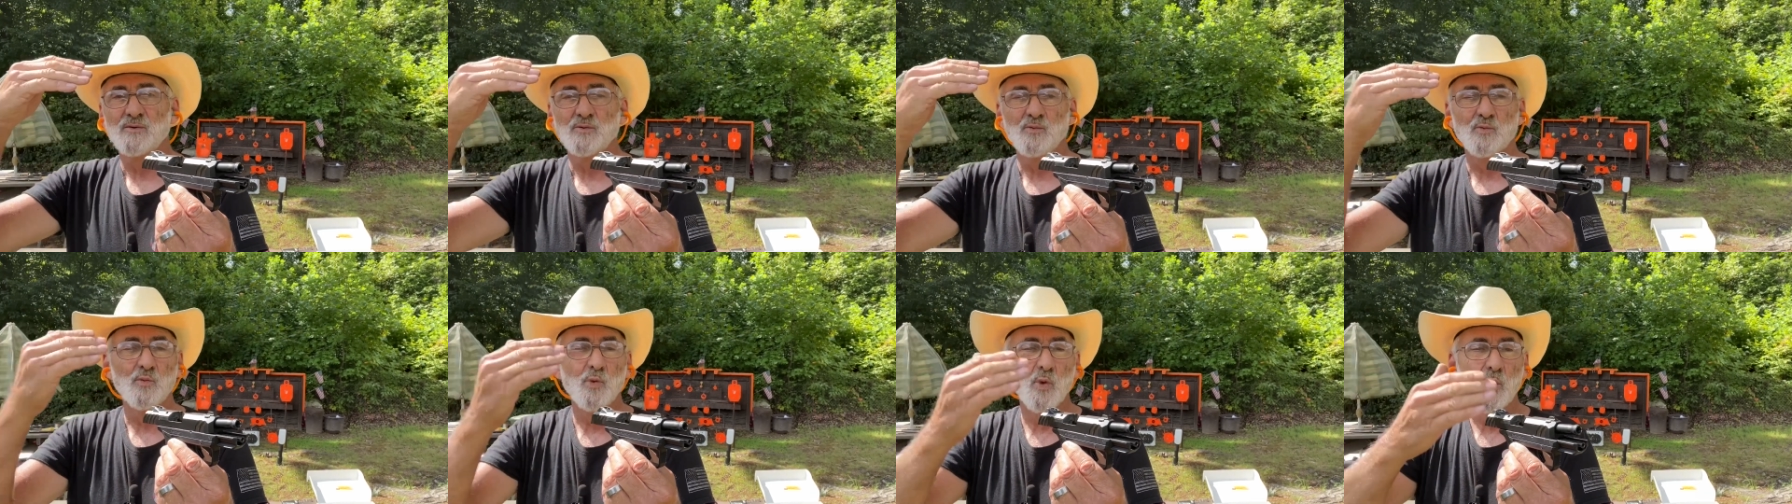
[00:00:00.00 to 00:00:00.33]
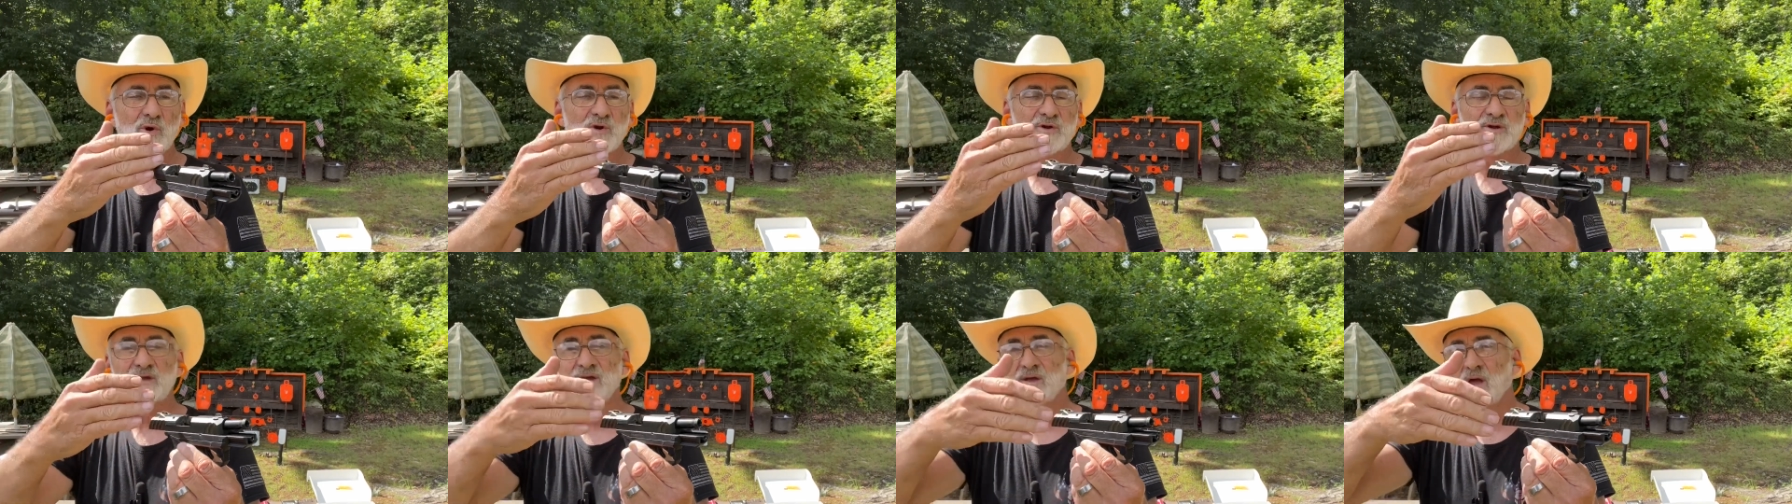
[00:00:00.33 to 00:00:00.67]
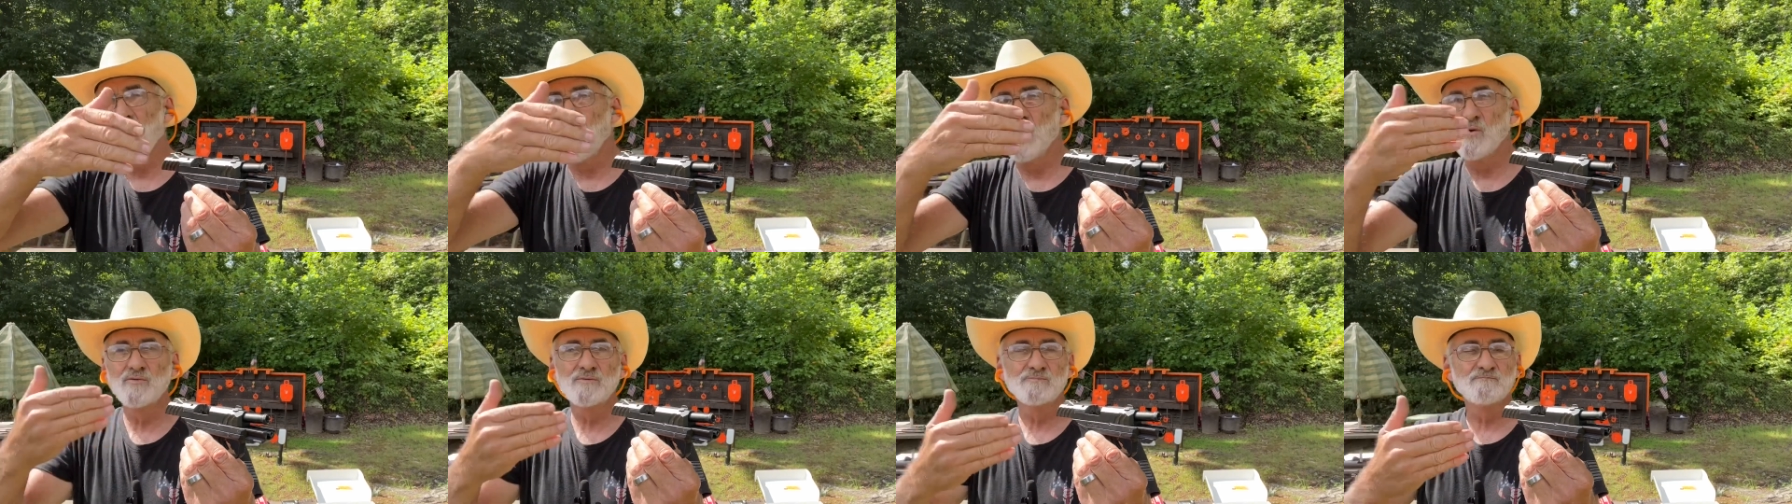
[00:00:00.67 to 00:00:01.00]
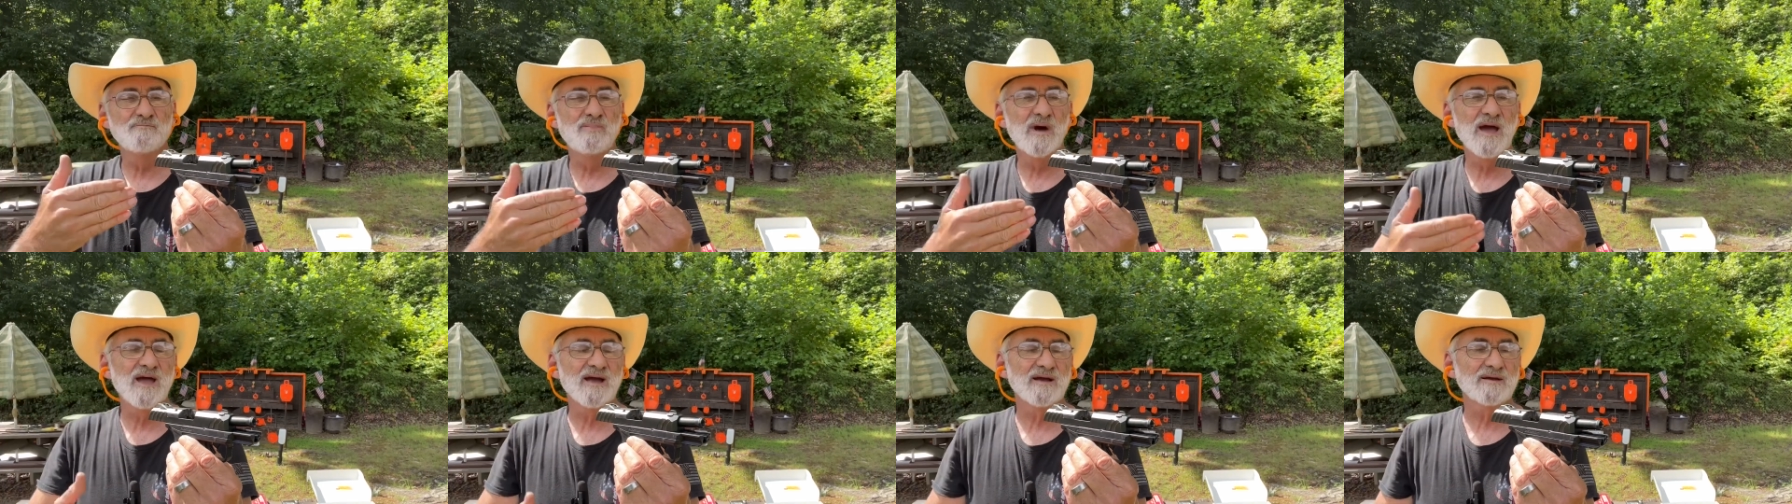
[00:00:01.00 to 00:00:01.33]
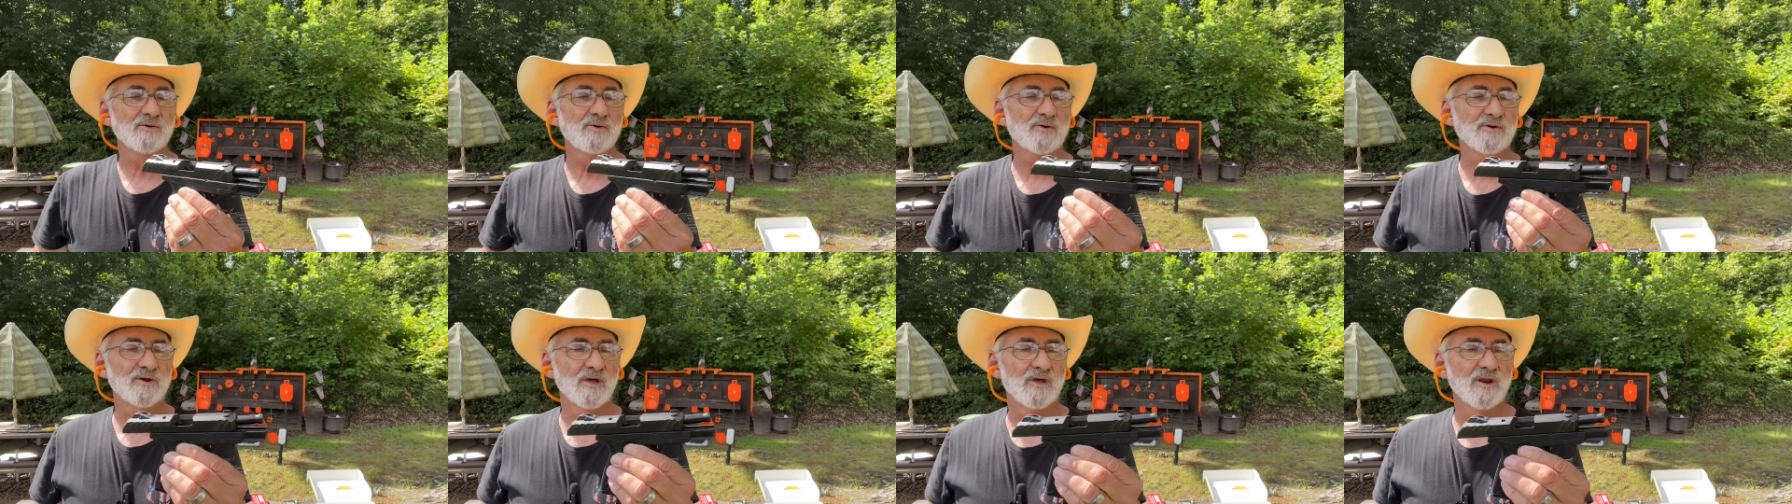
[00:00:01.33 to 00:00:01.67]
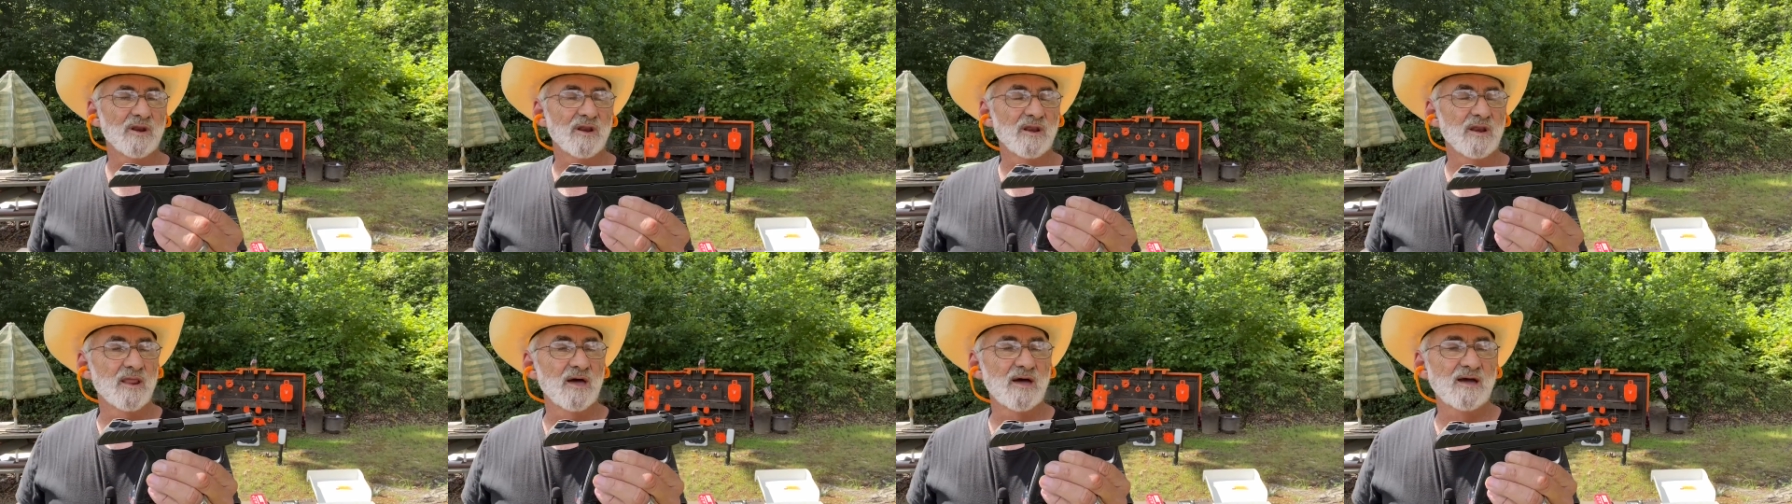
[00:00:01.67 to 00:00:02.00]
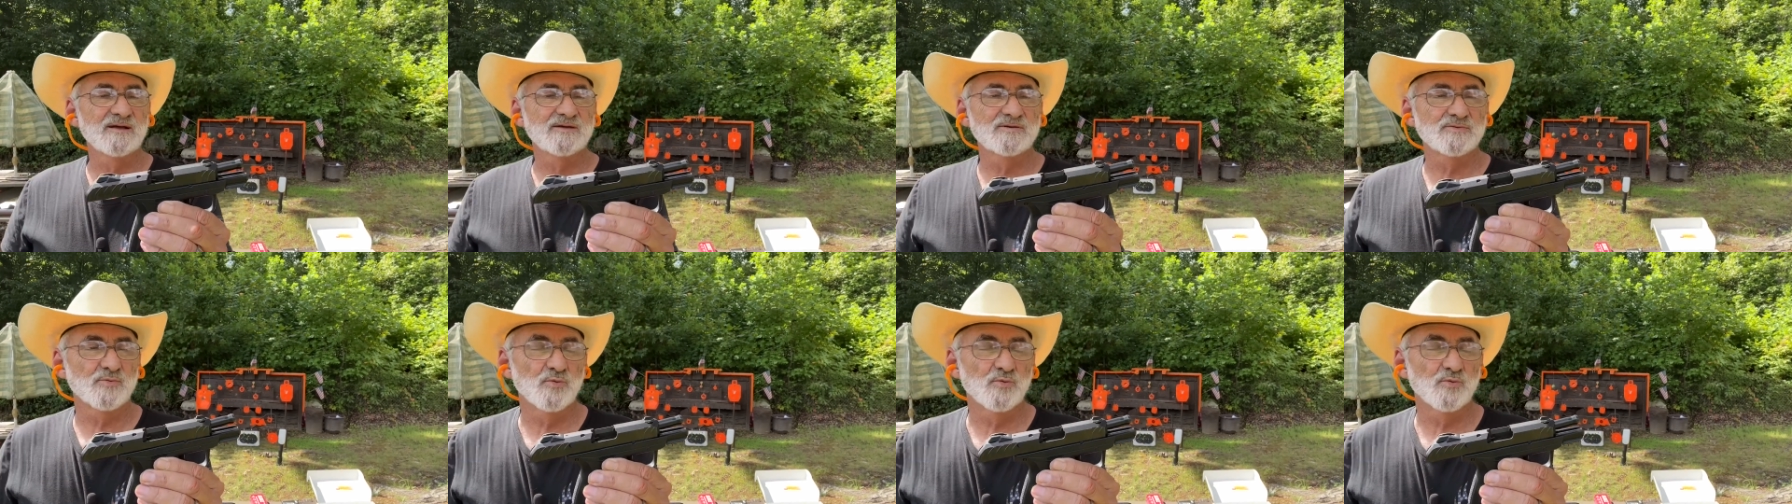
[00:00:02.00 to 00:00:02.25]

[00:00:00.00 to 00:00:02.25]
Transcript: working, holding back on the last